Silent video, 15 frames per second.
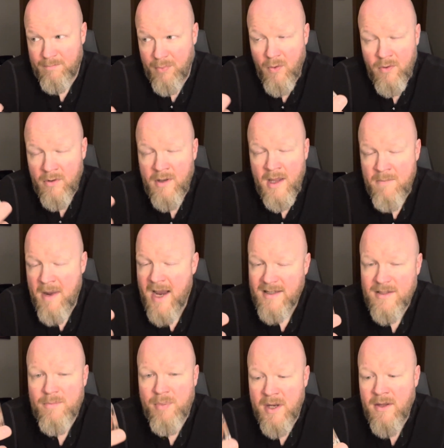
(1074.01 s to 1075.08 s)
borderline
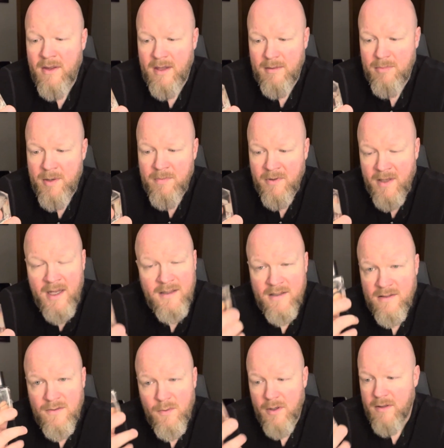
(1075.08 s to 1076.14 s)
mass appealing. People like
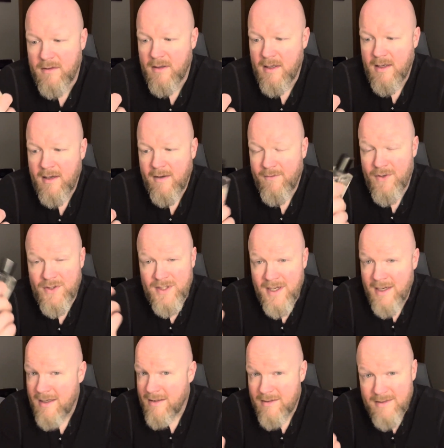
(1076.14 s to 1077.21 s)
this one. If you
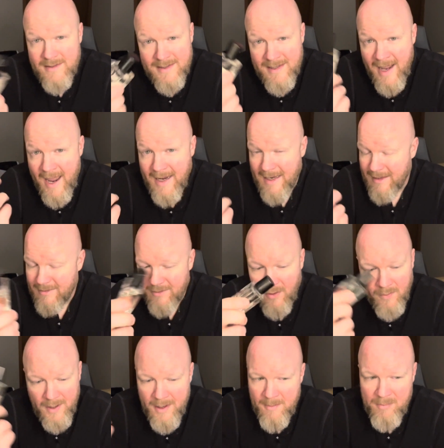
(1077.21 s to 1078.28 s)
see it, snag it.
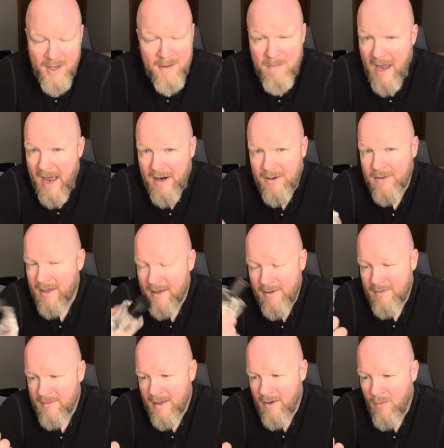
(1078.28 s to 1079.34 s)
Don't get a big bottle. Get
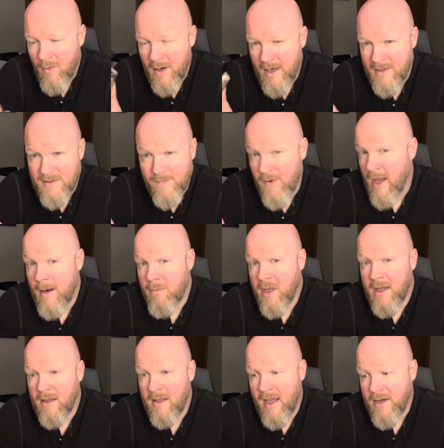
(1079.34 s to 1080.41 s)
a 1 ounce if you got a
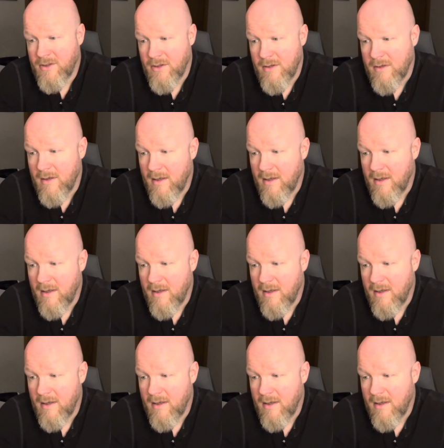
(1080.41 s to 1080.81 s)
big collection.